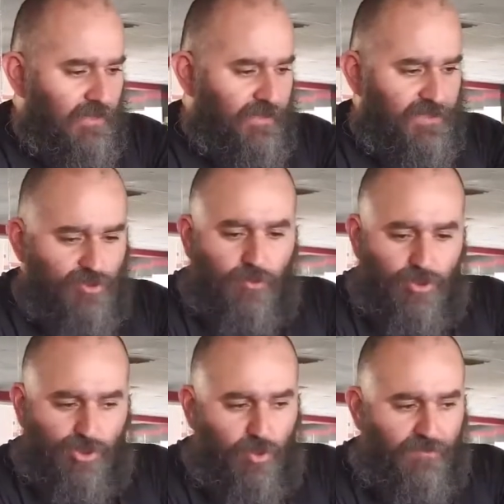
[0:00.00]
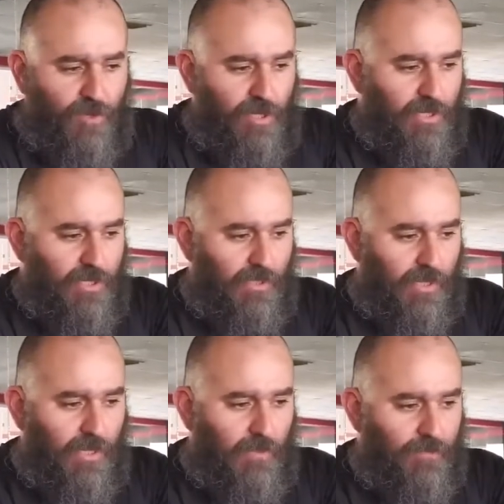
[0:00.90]
this is almost over.
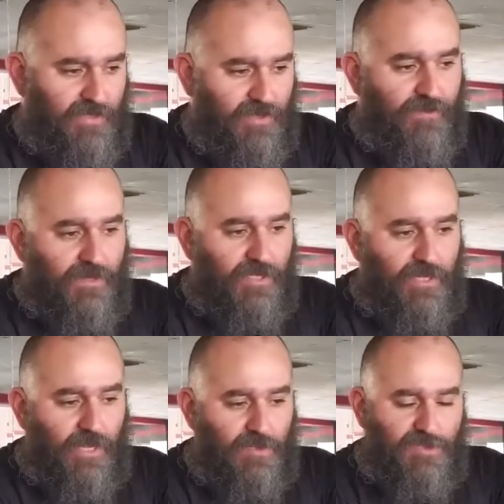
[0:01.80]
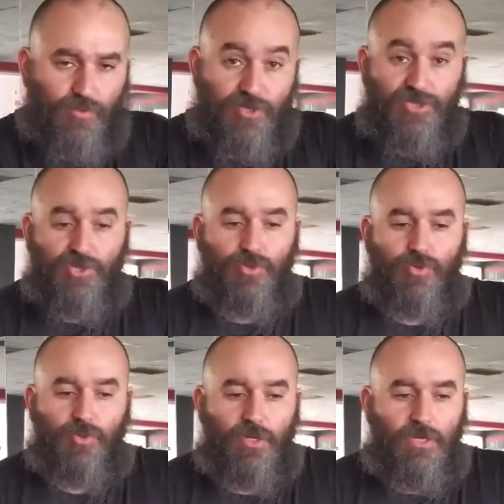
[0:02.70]
I'm definitely gonna switch
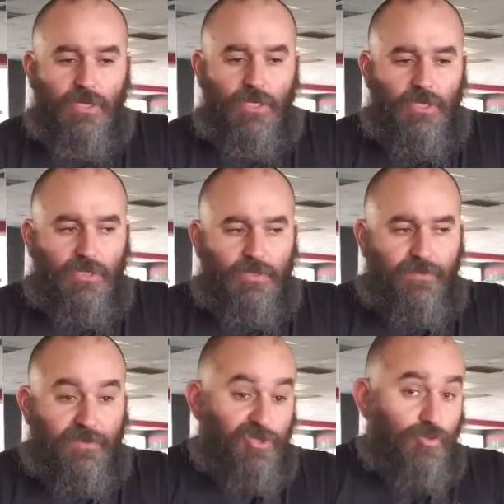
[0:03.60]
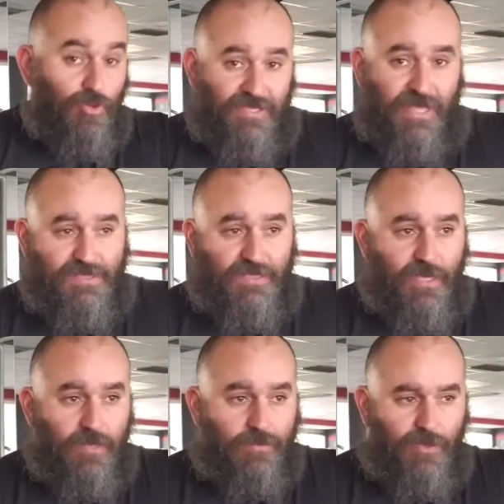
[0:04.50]
to the sumo stance
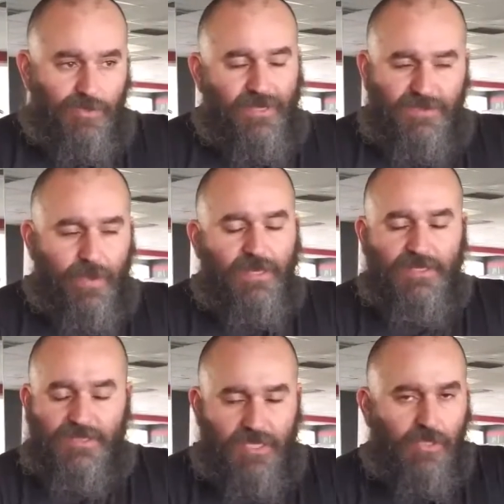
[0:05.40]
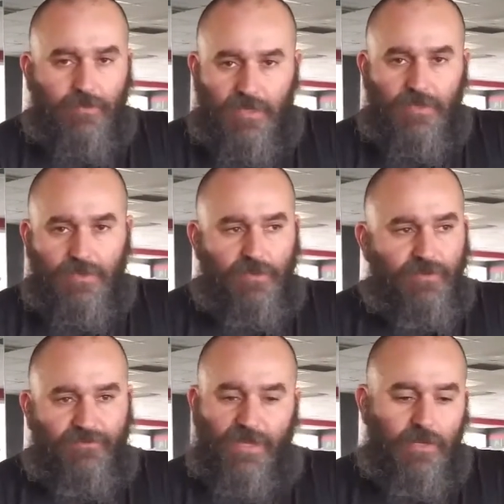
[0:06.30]
again because my spine is killing me doing
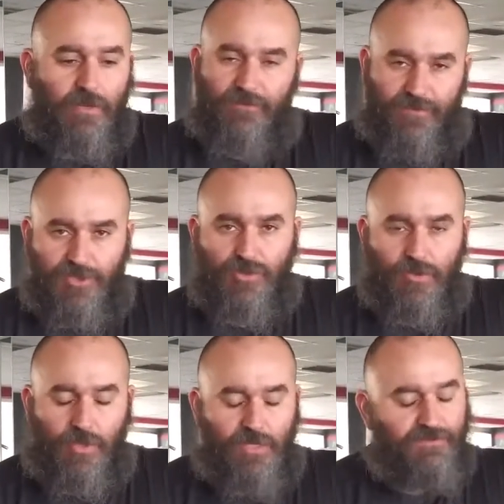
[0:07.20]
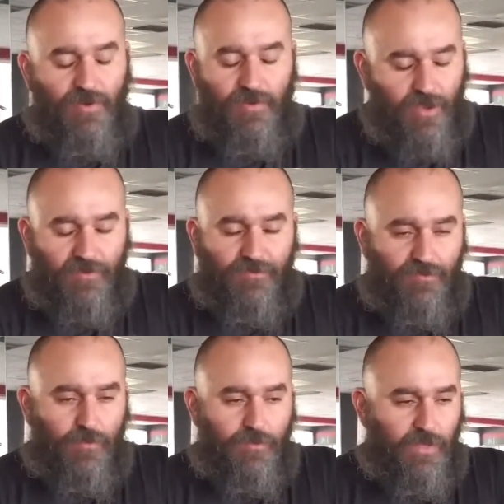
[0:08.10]
the fucking conventional. It's very painful
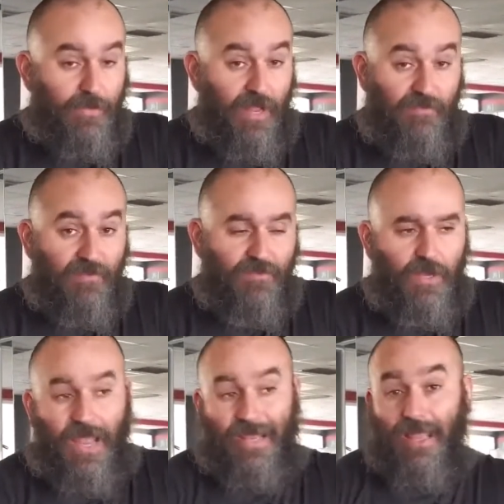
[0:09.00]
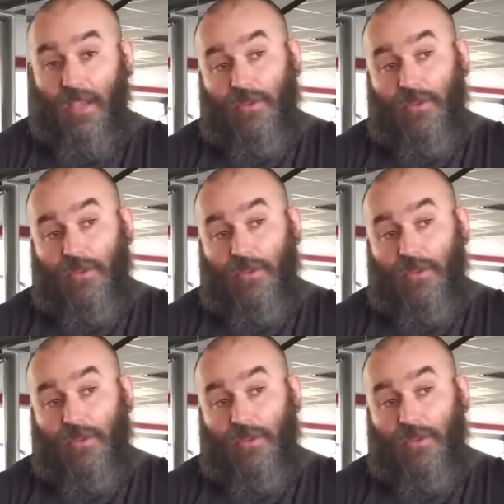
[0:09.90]
for me. I'm not having fun. I